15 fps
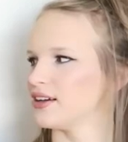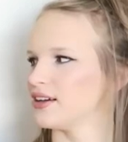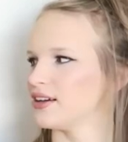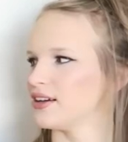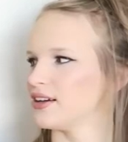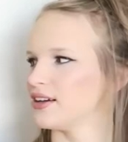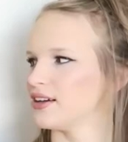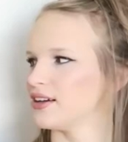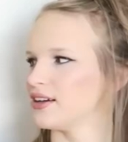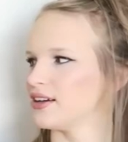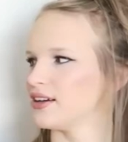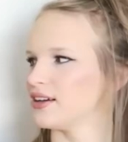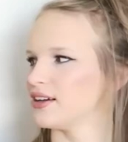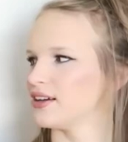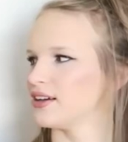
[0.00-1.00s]

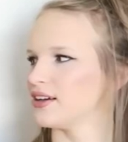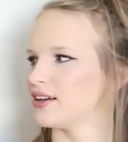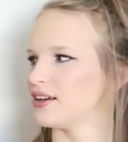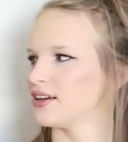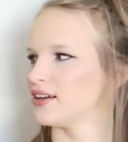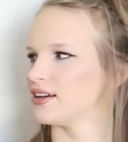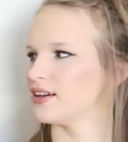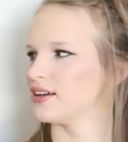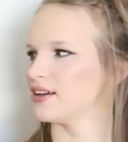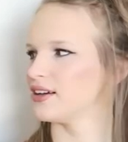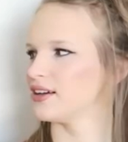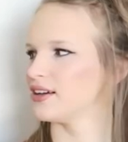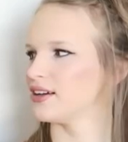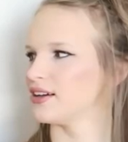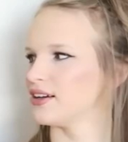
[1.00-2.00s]

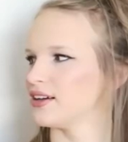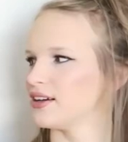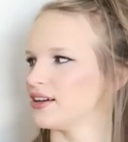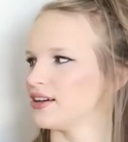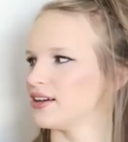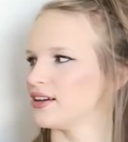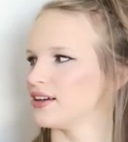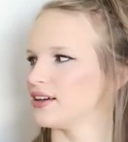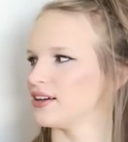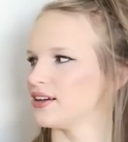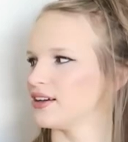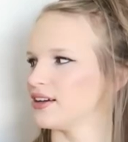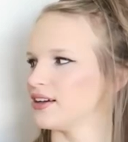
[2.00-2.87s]
No words are spoken by the person on screen.